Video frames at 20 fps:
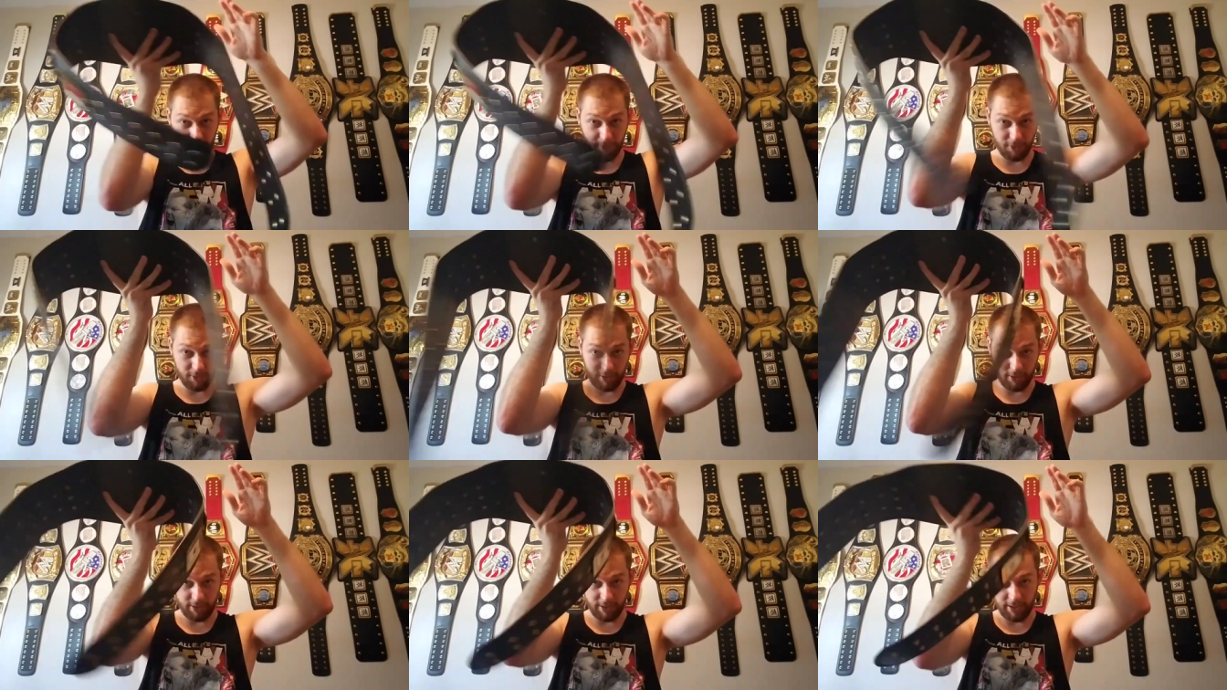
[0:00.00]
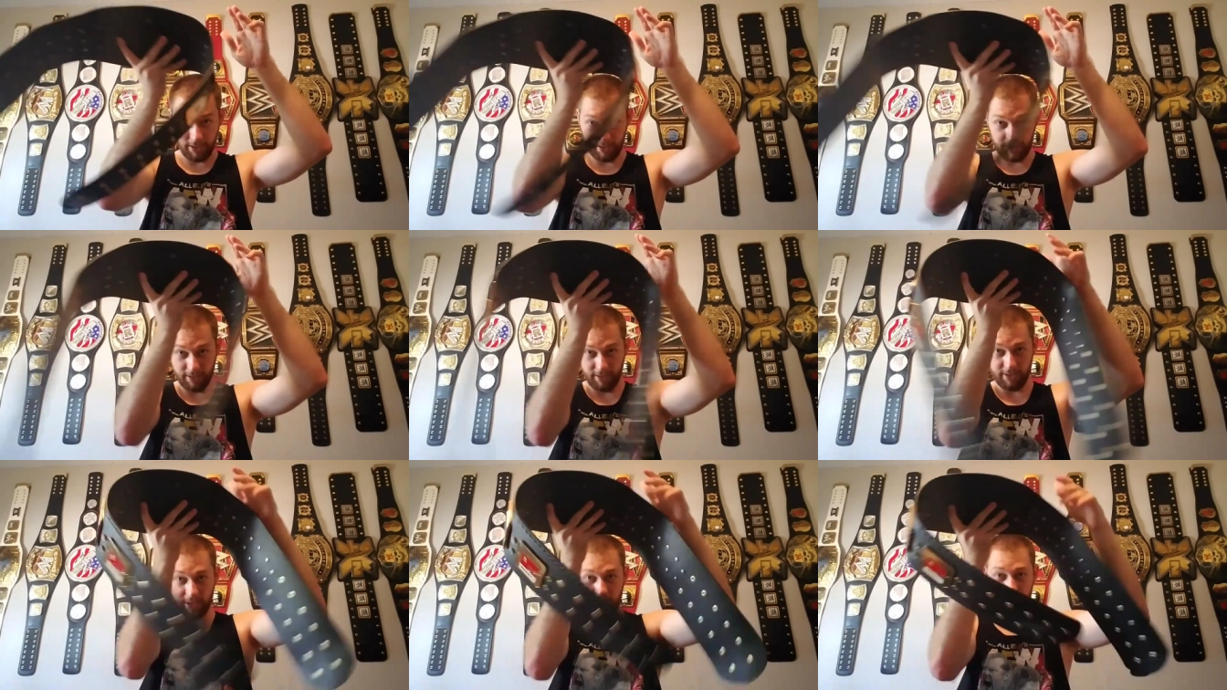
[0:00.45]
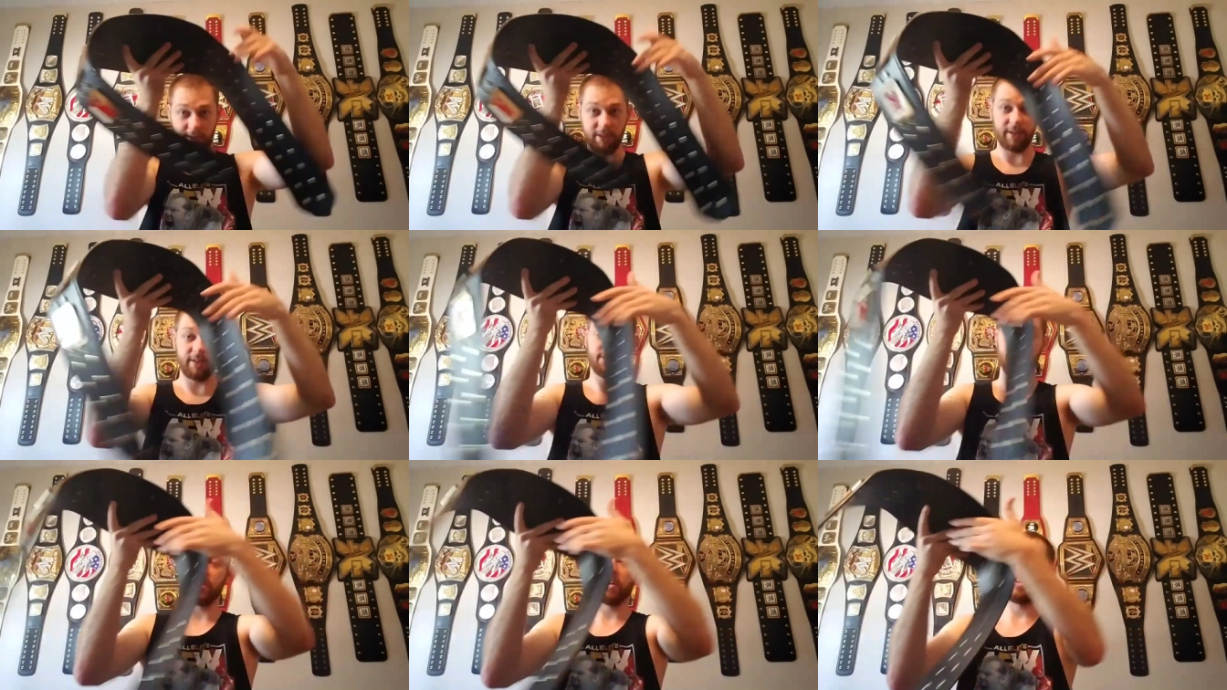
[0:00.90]
if you look at it like
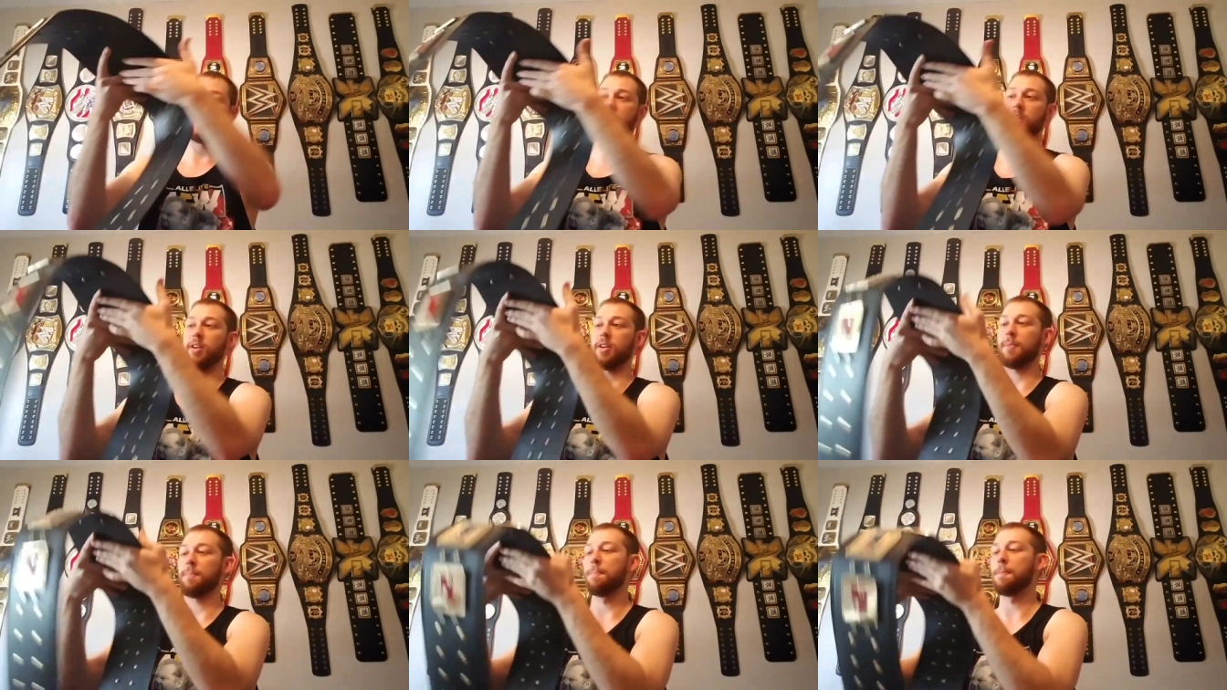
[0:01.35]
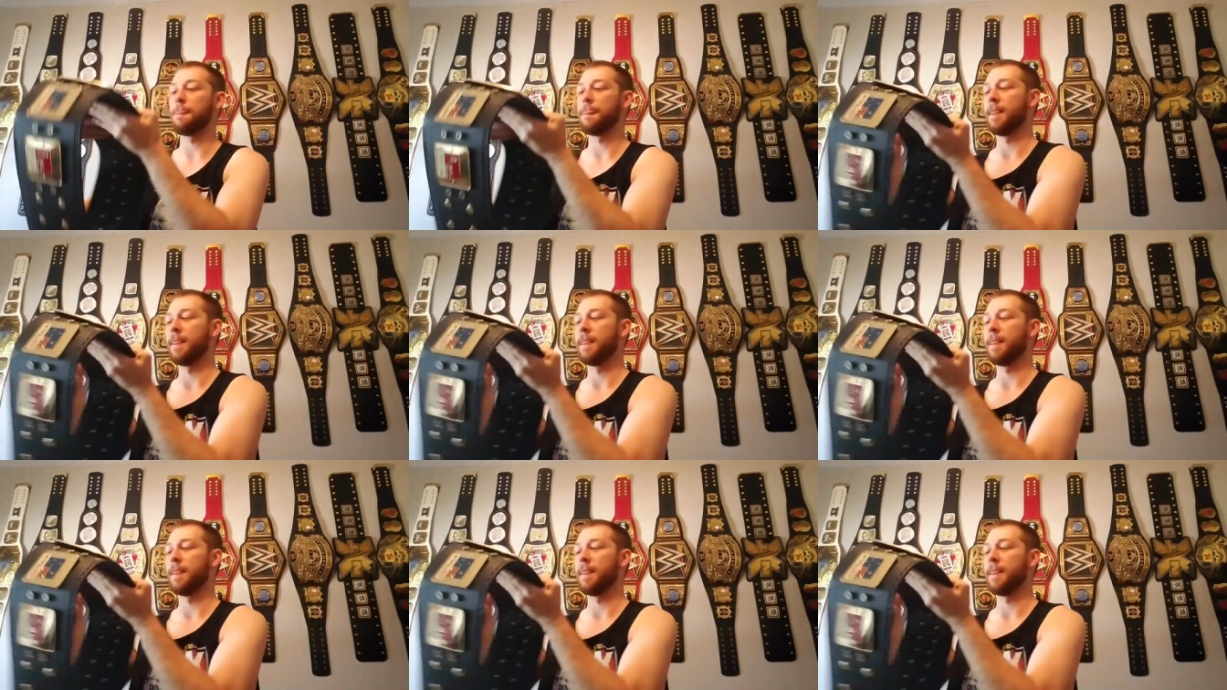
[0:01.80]
this right here.